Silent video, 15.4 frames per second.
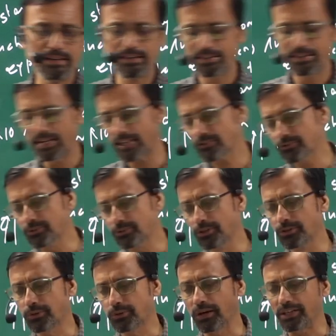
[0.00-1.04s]
Next, we will
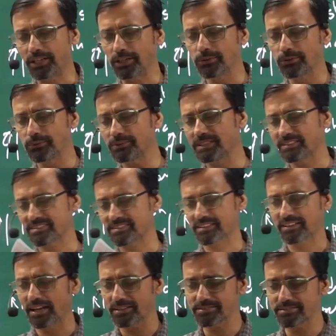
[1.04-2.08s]
continue this
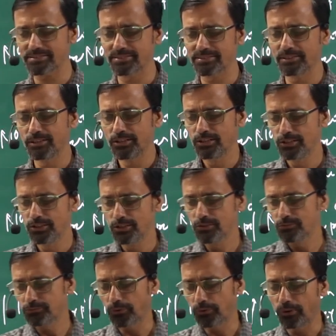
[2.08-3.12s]
class
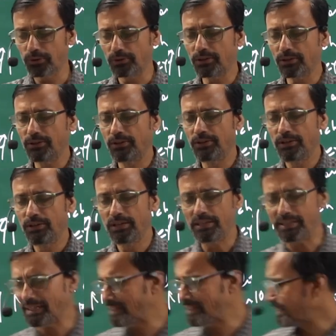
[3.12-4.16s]
for
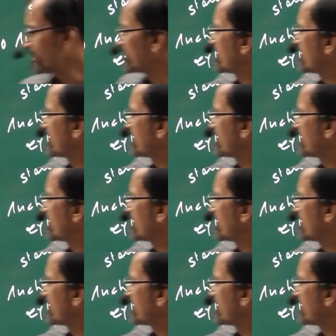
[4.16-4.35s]
detailed